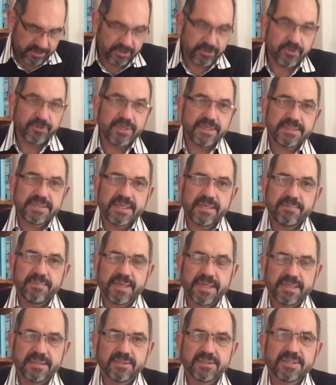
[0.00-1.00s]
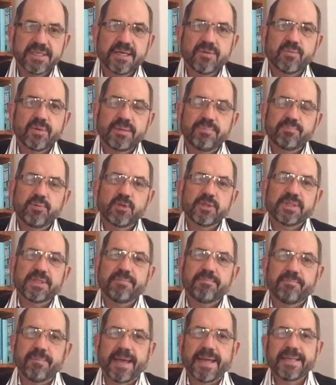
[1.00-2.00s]
Unity means that we put the
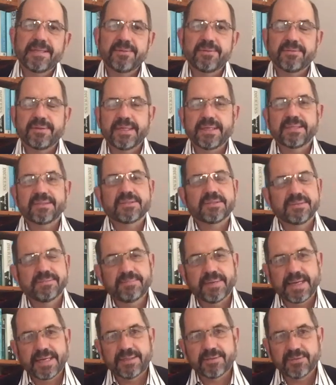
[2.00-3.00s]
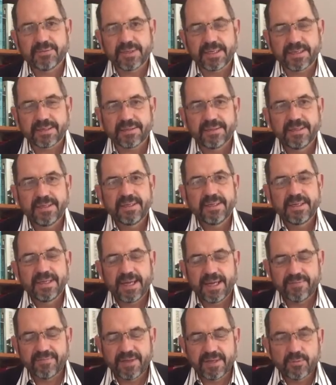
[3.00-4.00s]
main thing as the main thing
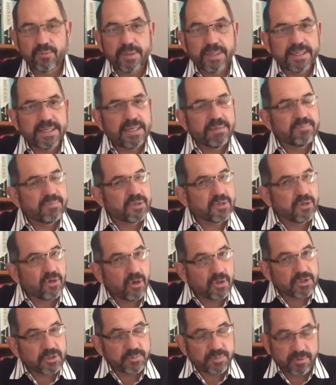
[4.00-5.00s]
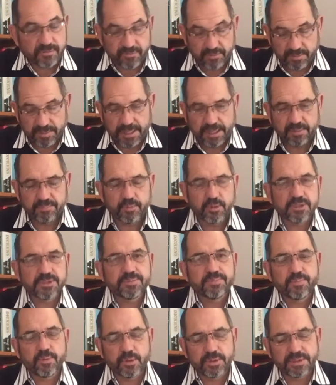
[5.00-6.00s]
and that we keep the gospel, from our
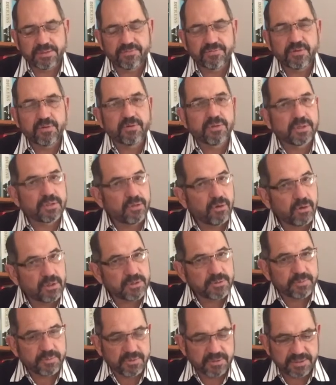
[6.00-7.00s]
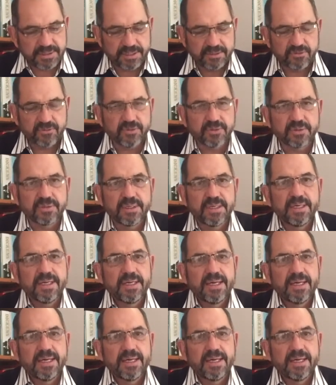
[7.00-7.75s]
point of view, the gospel central.